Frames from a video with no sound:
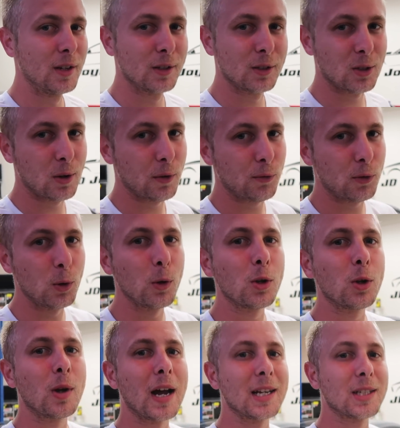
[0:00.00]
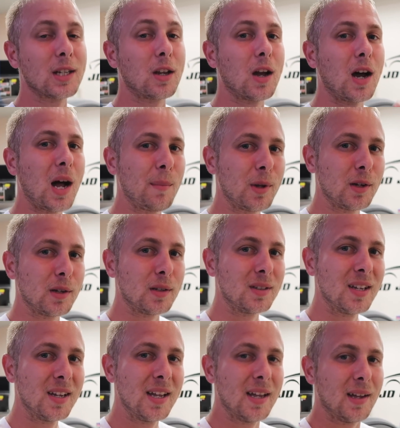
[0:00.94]
So a few of you guys have
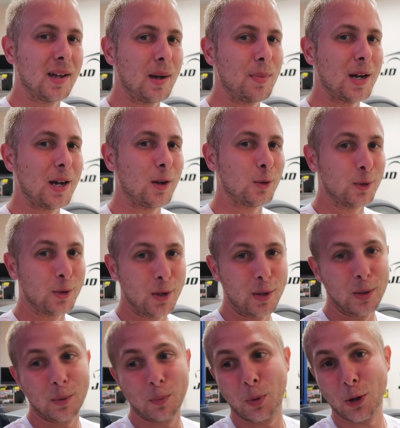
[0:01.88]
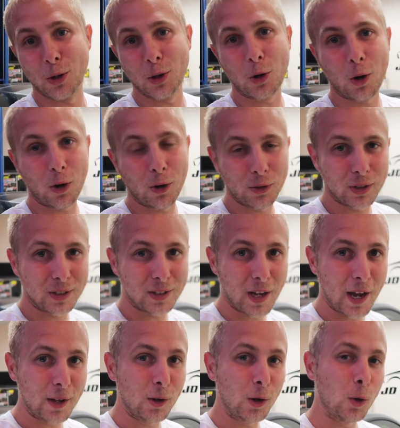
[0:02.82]
commented about putting the car on the
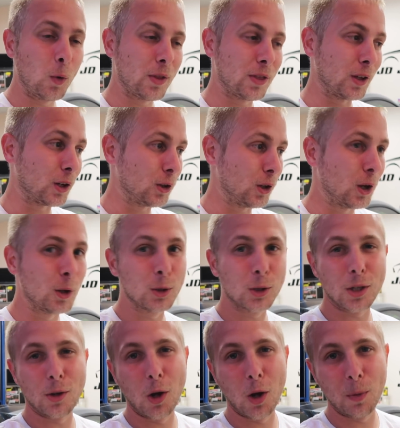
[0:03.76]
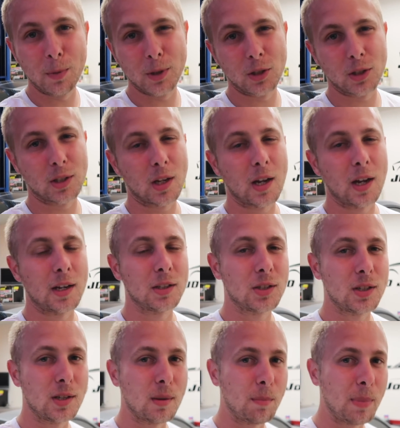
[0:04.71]
dyno with it closed and open just to kind of
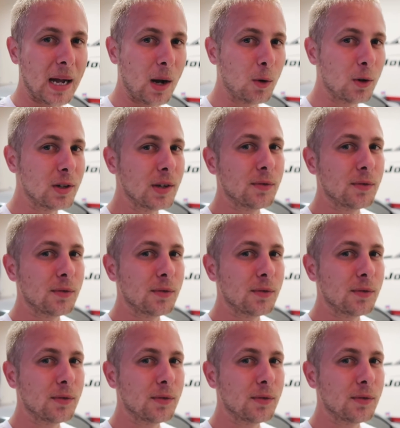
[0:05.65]
see the power